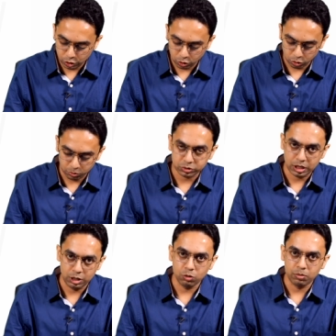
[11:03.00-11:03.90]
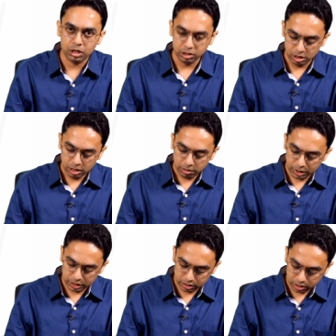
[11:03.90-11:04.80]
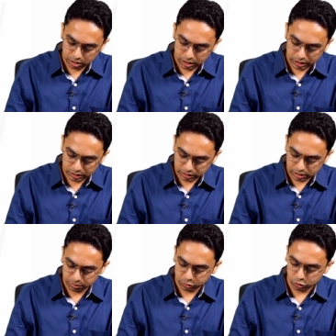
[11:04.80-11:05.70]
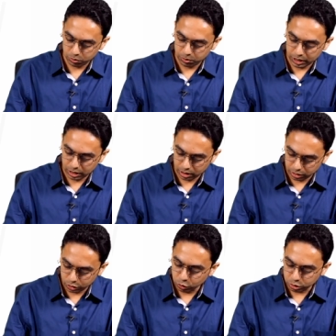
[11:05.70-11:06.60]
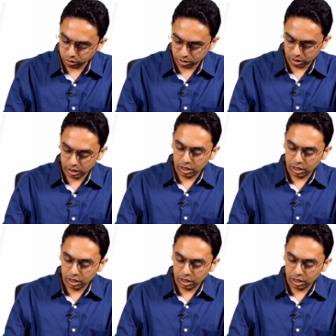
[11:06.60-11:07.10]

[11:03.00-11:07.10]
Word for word: pheochromocytoma. But this term should be used